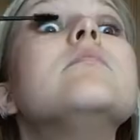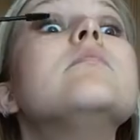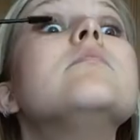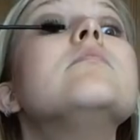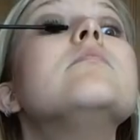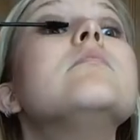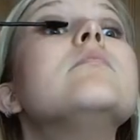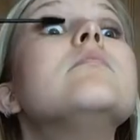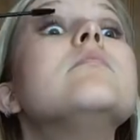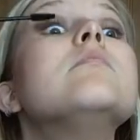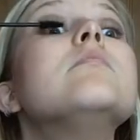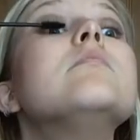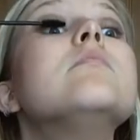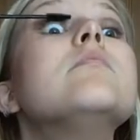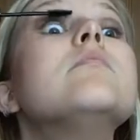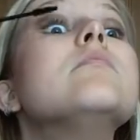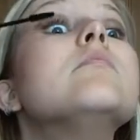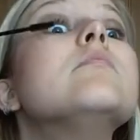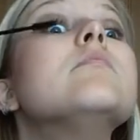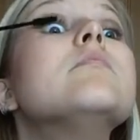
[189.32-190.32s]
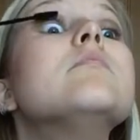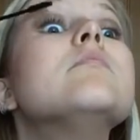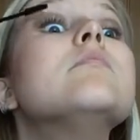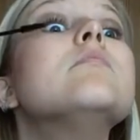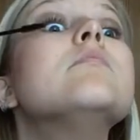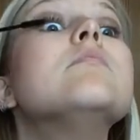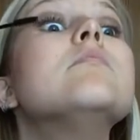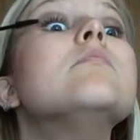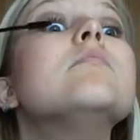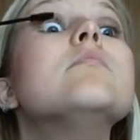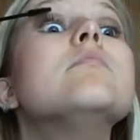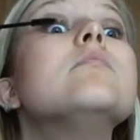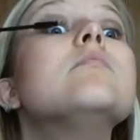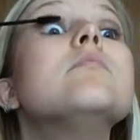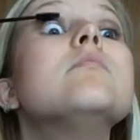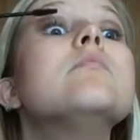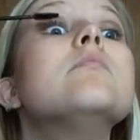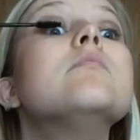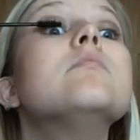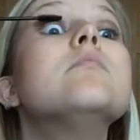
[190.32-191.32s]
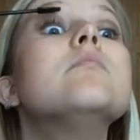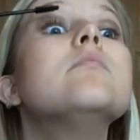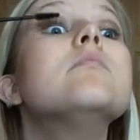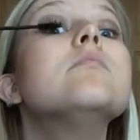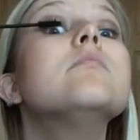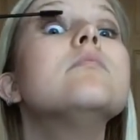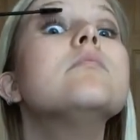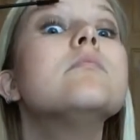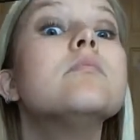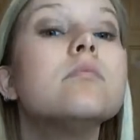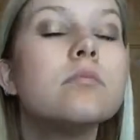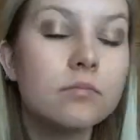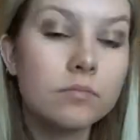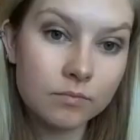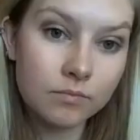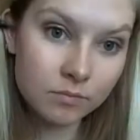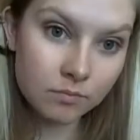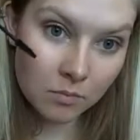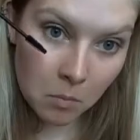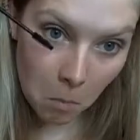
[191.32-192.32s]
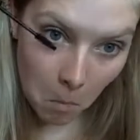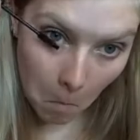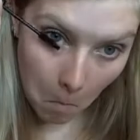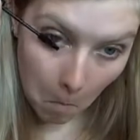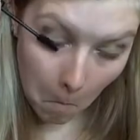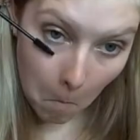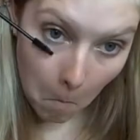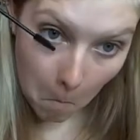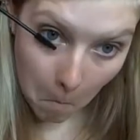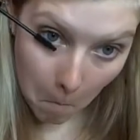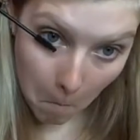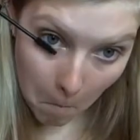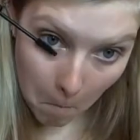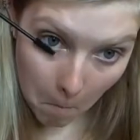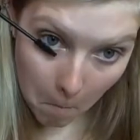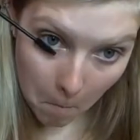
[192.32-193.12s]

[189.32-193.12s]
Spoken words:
(silence)